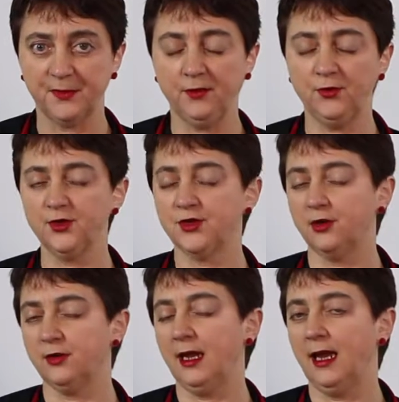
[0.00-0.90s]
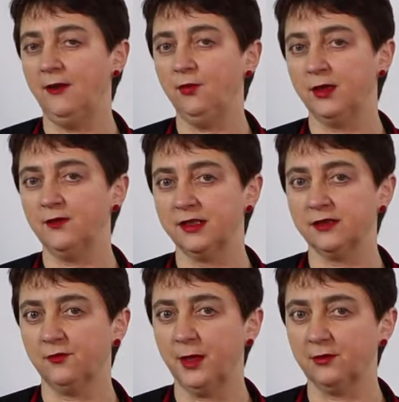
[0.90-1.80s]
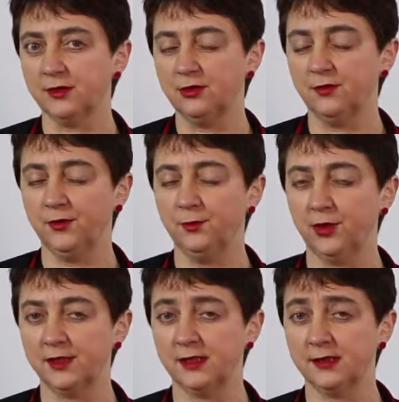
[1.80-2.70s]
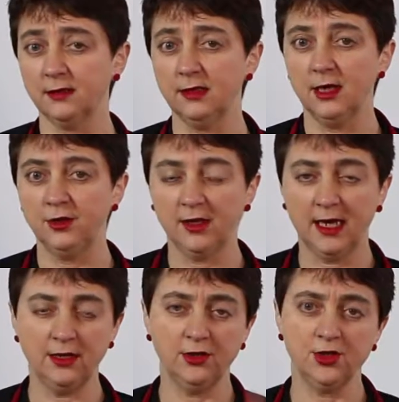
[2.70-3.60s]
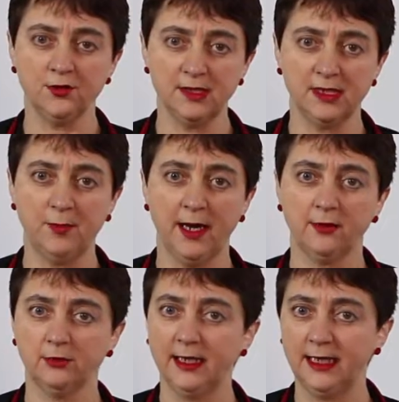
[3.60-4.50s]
If you don't have one of these soft paddles in your food processor, you can use your D-paddle